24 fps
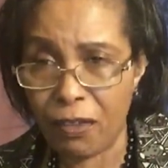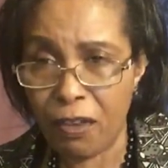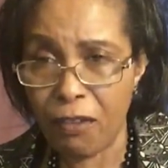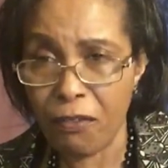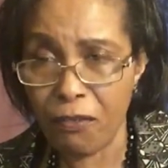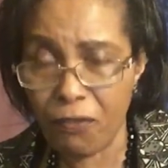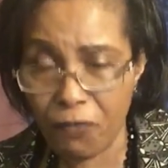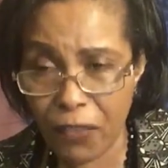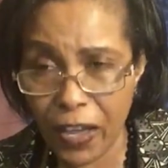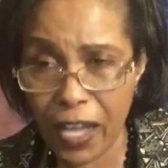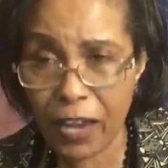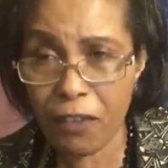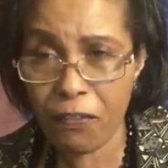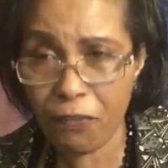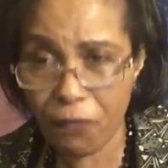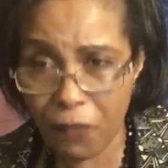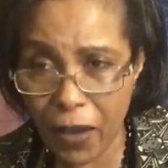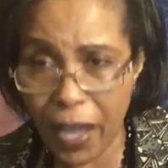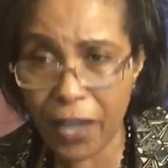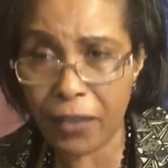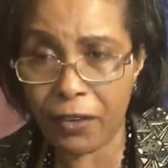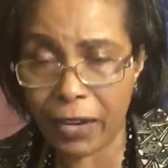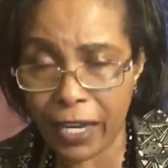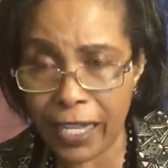very
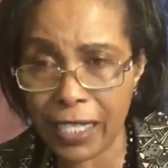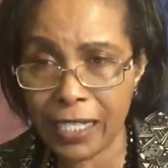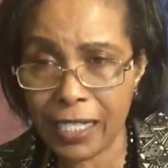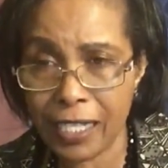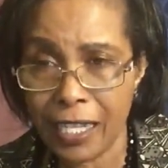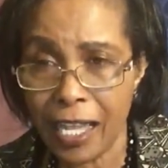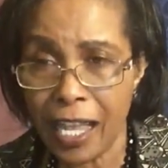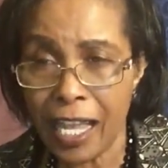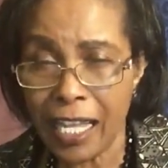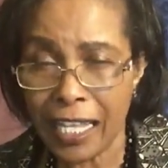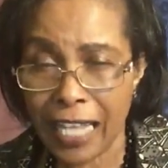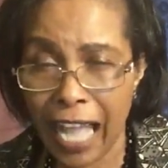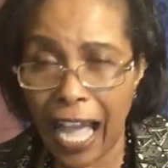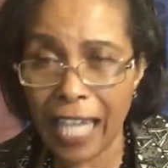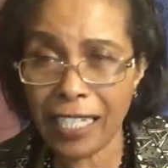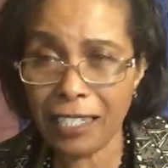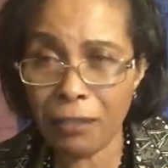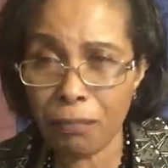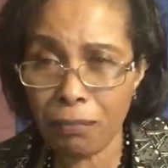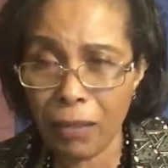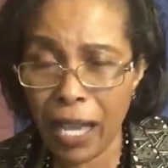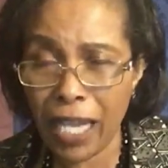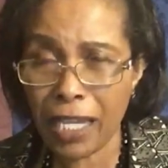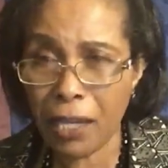violent, that
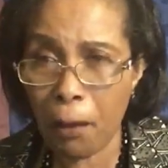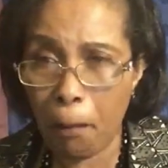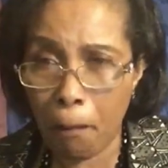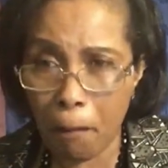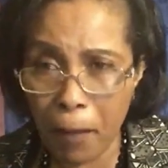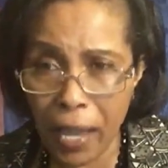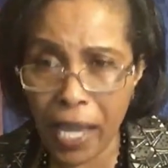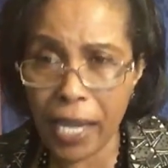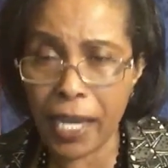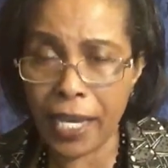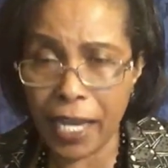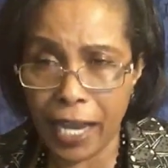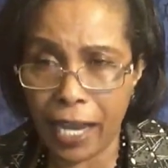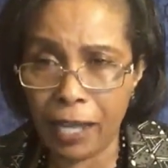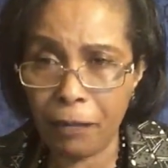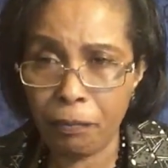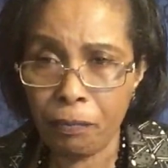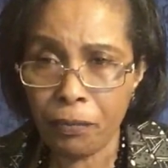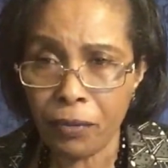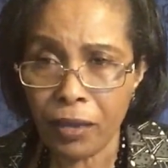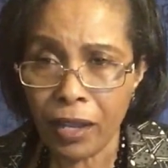made Peter,